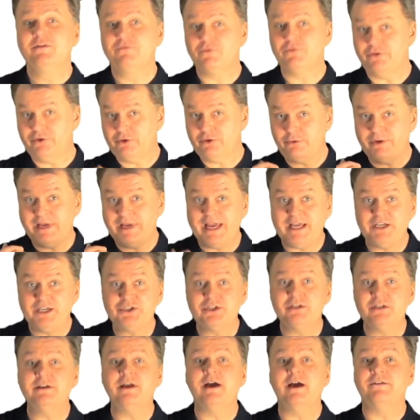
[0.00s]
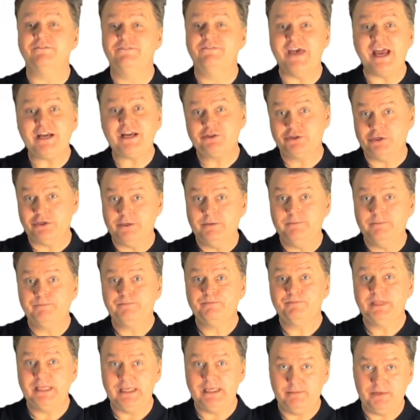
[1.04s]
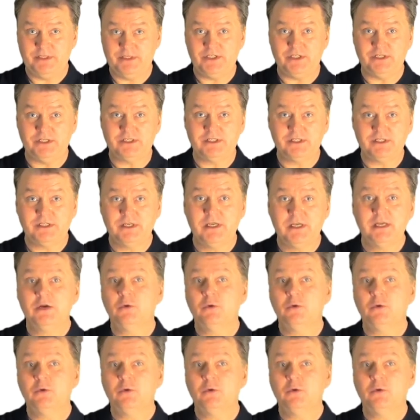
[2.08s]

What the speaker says: for the creation of vector images.